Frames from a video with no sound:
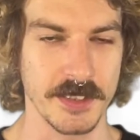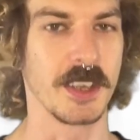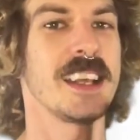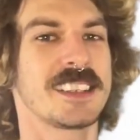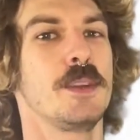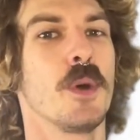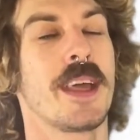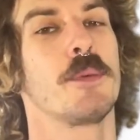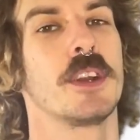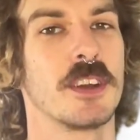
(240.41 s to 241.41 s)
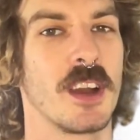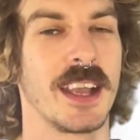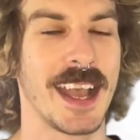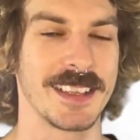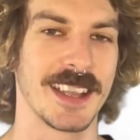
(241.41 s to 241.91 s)
let's see what that would look like
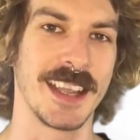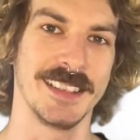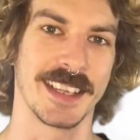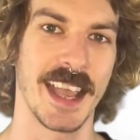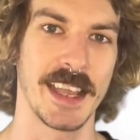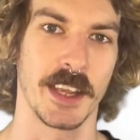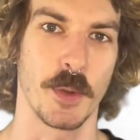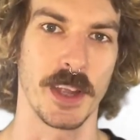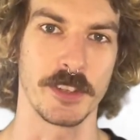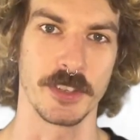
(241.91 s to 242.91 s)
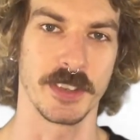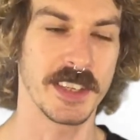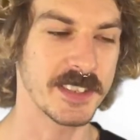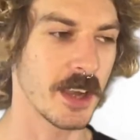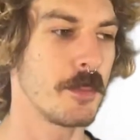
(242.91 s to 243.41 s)
as a decay equation.
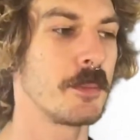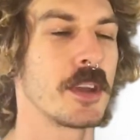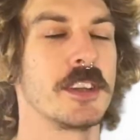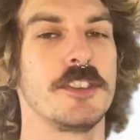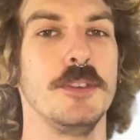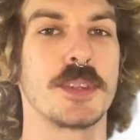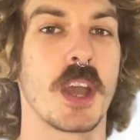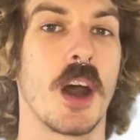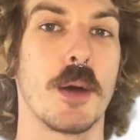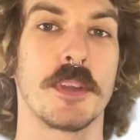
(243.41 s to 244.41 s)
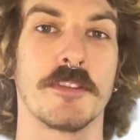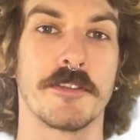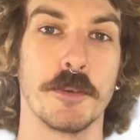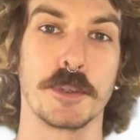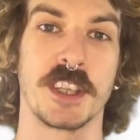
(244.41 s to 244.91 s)
This time I'm going to use
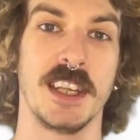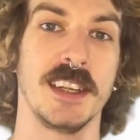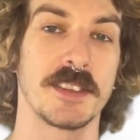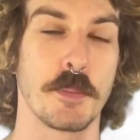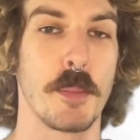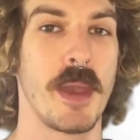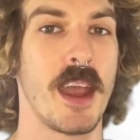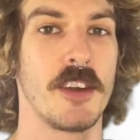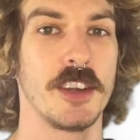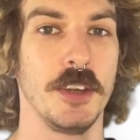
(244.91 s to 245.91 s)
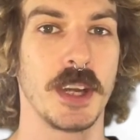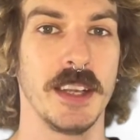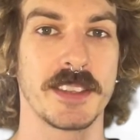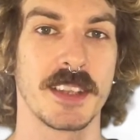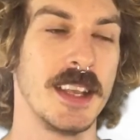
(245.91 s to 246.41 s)
carbon-14 as my parent
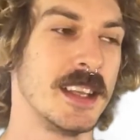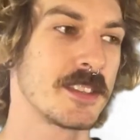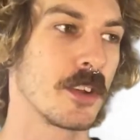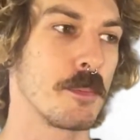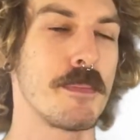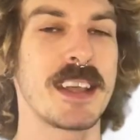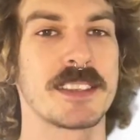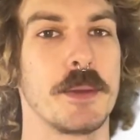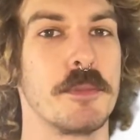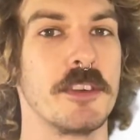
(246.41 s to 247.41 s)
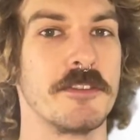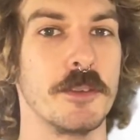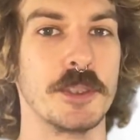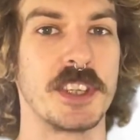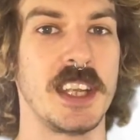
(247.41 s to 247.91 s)
nucleus. It's got a mass number of
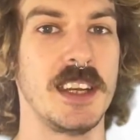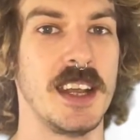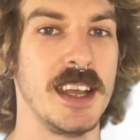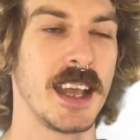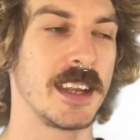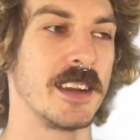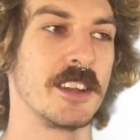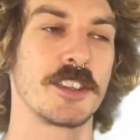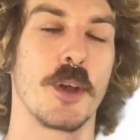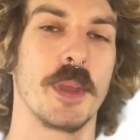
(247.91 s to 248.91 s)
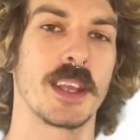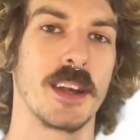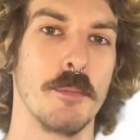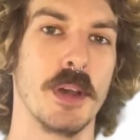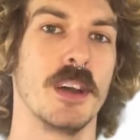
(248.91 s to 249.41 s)
14 and an atomic
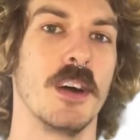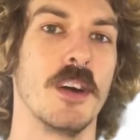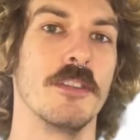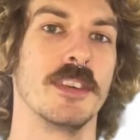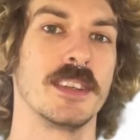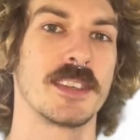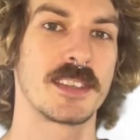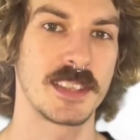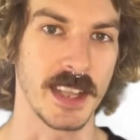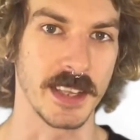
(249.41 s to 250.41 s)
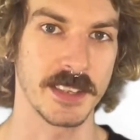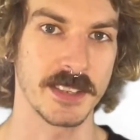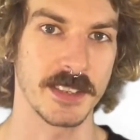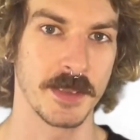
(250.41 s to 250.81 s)
number of 6.